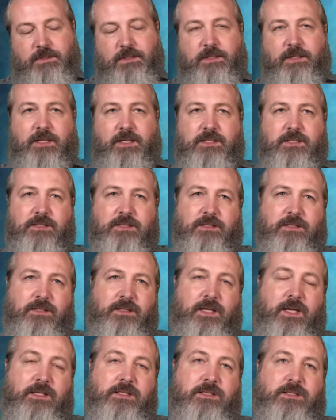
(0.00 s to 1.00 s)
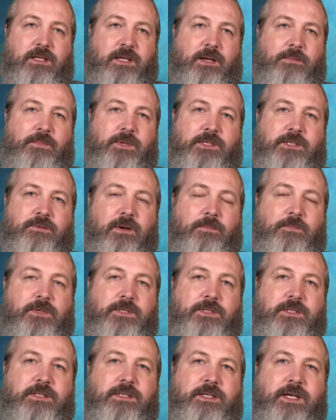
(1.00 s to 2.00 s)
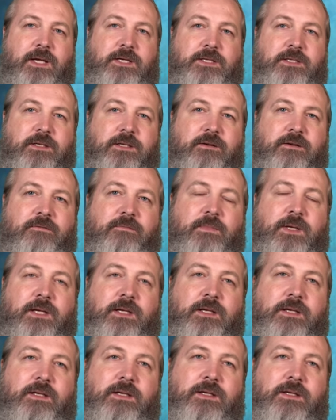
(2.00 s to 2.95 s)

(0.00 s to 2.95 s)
that's a misrepresentation of me,